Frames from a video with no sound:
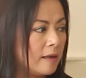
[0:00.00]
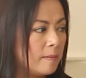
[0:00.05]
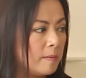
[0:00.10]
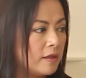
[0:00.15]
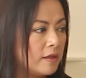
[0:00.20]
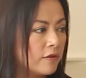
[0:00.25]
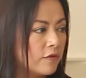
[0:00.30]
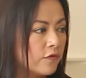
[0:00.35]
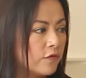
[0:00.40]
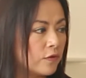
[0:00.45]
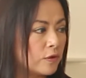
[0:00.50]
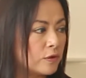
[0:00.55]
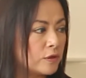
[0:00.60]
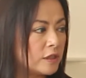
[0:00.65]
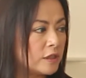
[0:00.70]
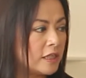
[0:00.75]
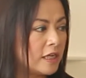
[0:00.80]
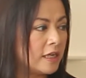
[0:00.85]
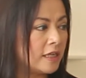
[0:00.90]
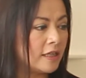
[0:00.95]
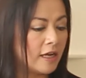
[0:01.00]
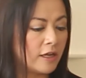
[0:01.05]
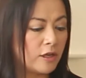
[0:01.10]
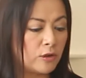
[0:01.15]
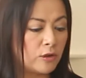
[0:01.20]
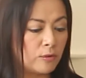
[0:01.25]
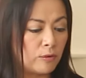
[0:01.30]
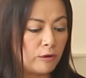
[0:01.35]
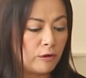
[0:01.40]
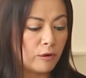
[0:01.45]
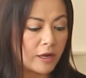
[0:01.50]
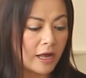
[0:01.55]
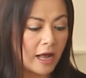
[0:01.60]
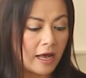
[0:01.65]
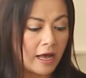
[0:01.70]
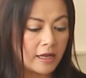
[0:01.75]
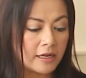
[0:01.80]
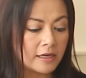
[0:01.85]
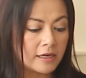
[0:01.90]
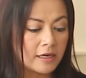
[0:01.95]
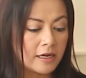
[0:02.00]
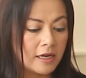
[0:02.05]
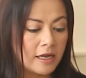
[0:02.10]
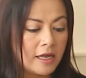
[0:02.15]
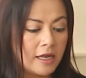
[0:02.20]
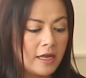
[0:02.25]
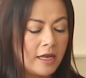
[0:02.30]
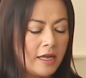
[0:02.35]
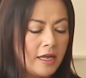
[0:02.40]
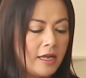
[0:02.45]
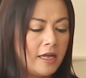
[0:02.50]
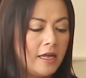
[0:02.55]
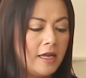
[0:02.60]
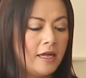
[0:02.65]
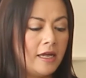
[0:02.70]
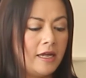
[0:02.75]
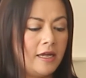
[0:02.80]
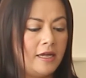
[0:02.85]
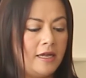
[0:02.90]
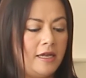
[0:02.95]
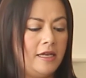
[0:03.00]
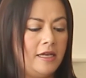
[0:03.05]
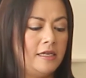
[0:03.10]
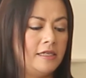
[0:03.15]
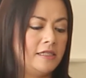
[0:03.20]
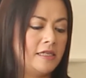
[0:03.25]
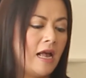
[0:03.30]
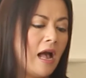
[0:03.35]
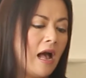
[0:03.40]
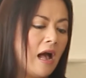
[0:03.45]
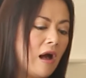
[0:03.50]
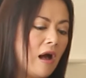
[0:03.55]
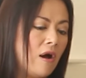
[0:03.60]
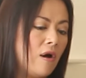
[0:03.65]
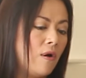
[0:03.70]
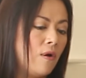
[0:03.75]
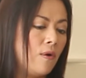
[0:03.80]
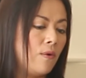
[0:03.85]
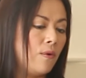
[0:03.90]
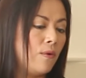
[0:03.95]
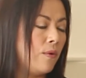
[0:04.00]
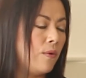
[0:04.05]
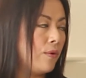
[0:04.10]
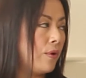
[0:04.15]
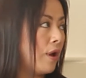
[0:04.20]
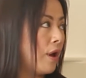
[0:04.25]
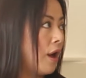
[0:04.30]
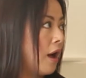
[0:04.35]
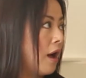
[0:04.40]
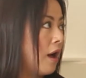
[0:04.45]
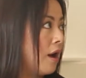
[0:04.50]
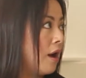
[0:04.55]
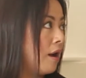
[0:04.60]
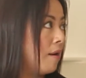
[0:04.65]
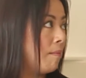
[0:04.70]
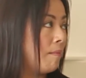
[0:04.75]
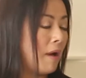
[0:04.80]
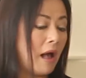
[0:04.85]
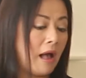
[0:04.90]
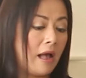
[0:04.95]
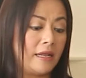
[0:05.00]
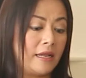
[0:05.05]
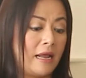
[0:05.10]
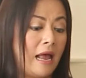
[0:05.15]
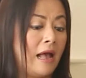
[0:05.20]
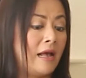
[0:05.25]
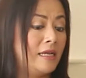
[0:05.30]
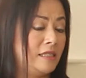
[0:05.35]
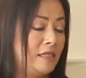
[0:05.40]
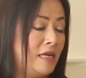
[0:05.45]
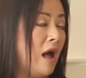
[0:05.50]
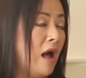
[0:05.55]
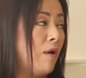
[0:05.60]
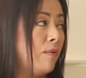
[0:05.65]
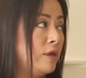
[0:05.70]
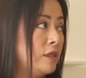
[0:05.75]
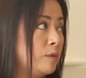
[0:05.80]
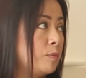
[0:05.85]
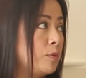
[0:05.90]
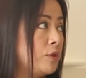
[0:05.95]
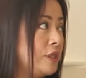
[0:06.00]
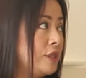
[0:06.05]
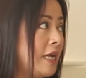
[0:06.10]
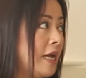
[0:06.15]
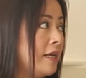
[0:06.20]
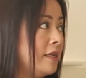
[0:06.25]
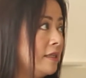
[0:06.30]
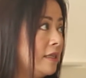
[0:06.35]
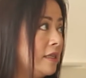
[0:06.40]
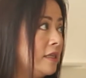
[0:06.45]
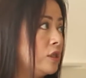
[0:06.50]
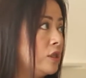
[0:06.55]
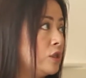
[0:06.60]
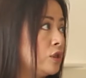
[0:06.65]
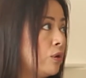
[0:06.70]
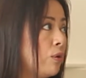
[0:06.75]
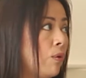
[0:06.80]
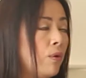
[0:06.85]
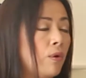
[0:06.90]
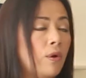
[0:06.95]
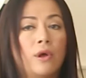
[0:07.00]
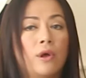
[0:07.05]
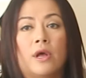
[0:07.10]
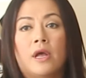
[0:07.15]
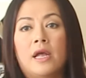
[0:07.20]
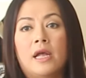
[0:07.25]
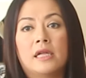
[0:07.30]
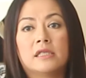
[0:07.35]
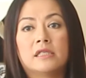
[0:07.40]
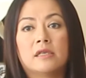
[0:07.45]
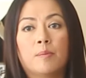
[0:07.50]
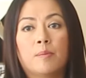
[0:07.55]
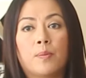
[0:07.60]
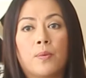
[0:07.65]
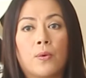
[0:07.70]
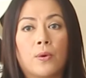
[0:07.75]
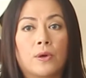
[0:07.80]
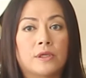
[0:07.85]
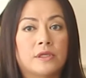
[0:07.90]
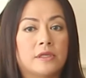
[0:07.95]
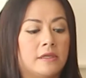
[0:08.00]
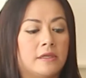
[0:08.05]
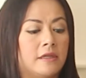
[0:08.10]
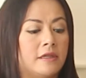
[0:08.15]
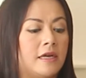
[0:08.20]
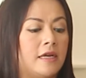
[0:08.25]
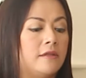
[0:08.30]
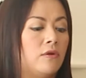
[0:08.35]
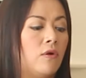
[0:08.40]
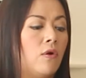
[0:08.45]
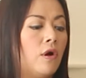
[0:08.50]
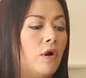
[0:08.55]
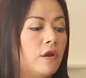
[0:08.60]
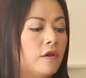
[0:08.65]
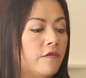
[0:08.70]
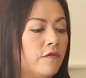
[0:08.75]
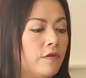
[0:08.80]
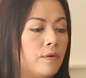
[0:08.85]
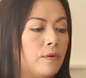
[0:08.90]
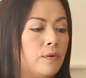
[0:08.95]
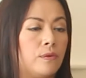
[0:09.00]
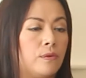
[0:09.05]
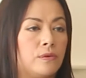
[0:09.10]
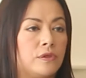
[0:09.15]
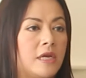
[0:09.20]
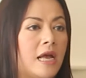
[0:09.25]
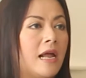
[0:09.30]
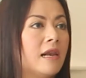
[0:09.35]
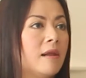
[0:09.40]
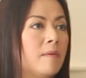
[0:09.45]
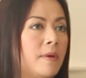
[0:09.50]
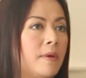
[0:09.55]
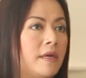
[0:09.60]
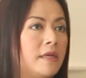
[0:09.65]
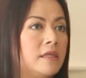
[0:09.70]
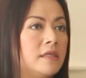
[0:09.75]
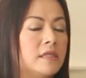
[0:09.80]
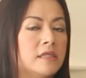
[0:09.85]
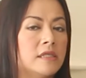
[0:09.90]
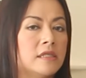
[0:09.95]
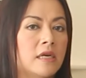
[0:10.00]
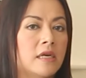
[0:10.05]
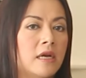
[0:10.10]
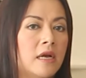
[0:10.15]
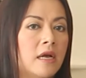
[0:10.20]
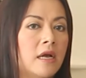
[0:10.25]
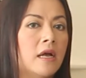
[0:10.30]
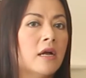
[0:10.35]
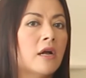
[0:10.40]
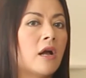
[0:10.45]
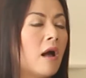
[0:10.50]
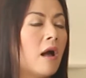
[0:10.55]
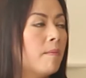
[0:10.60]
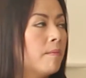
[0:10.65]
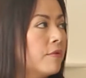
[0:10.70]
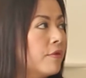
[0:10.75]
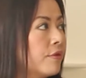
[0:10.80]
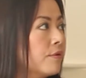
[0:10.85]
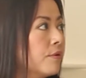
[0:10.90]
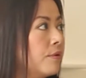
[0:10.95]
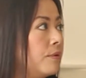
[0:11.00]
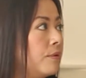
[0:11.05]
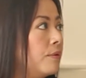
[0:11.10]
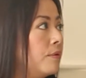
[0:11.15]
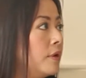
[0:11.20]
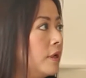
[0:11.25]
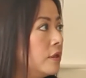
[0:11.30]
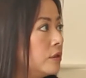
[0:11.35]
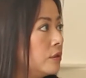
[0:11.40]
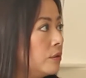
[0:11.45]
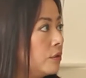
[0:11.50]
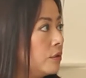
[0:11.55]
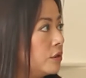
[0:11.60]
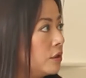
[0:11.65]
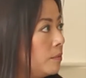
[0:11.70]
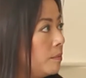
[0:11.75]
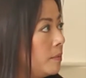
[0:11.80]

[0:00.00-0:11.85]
I mean, the first thing that you look at is how it's how it's presented. So it's important that all of those elements come through in social